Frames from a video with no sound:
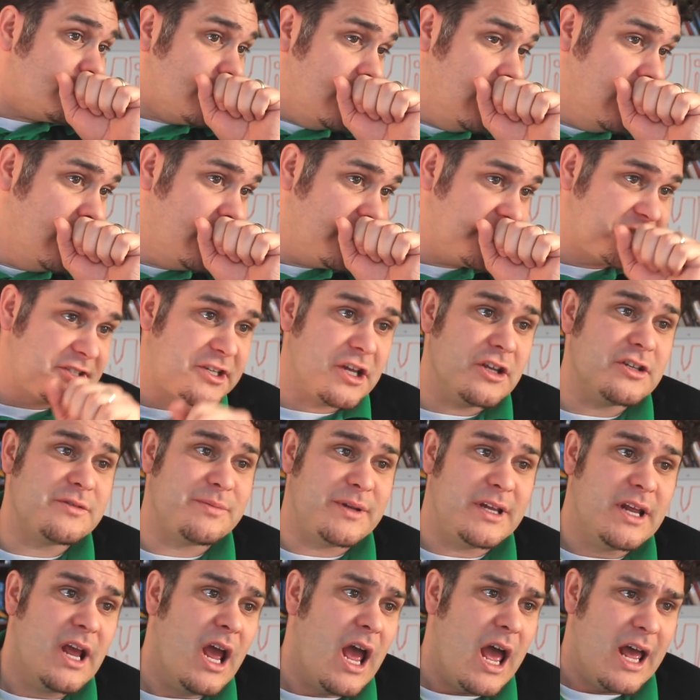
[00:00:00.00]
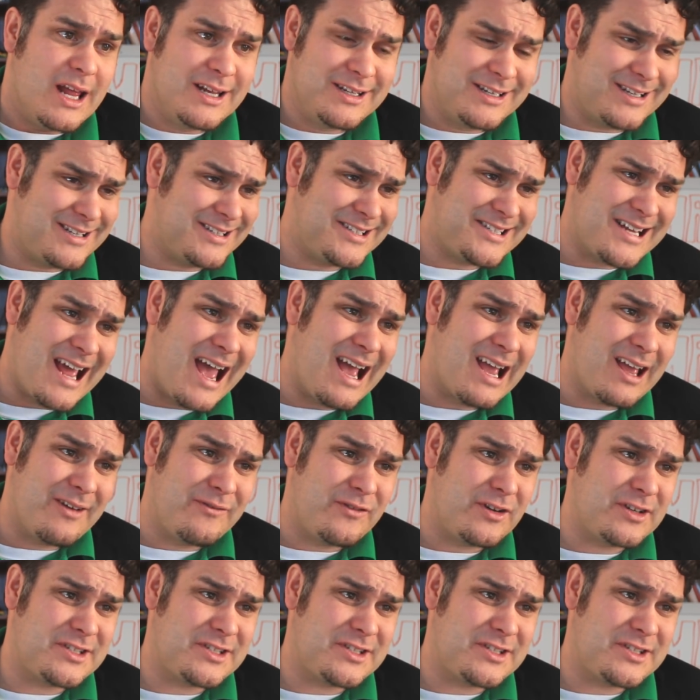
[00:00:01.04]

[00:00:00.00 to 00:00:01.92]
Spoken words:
excuse me, Gonzaga